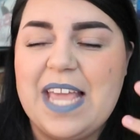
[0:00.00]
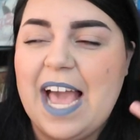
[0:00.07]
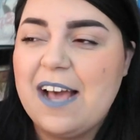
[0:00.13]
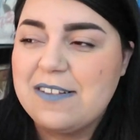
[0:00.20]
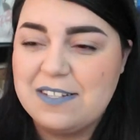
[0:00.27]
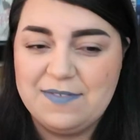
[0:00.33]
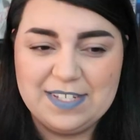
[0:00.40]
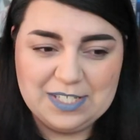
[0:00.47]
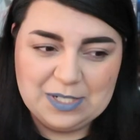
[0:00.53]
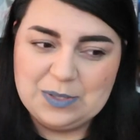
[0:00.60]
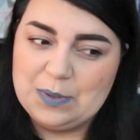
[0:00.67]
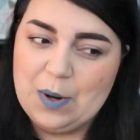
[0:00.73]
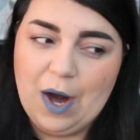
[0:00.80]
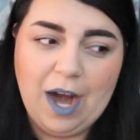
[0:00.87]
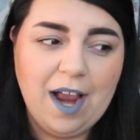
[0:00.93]
The House of
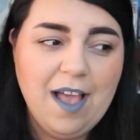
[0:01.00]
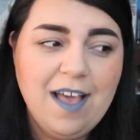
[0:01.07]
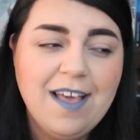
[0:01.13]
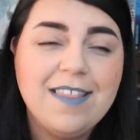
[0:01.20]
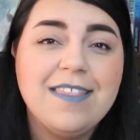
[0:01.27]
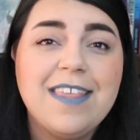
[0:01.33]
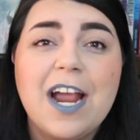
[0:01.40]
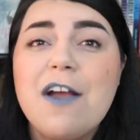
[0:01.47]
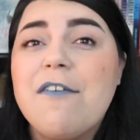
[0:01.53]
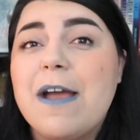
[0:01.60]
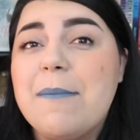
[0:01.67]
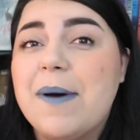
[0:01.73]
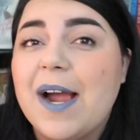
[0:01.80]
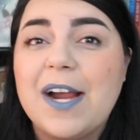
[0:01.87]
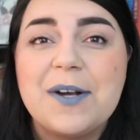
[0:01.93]
Isidore, their
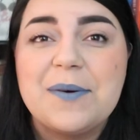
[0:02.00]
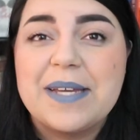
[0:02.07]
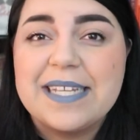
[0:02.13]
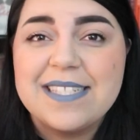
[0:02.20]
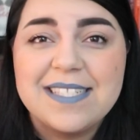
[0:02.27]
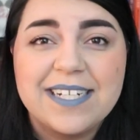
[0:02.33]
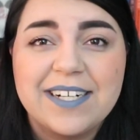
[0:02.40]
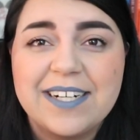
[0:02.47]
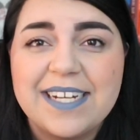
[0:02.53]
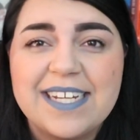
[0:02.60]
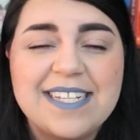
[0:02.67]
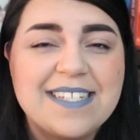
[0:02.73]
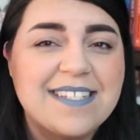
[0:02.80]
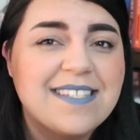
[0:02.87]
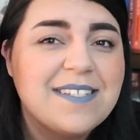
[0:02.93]
Vampire Queen
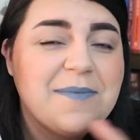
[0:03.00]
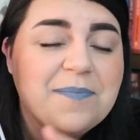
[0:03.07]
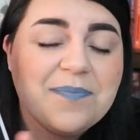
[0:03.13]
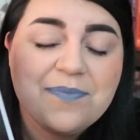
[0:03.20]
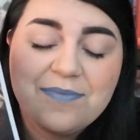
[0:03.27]
series,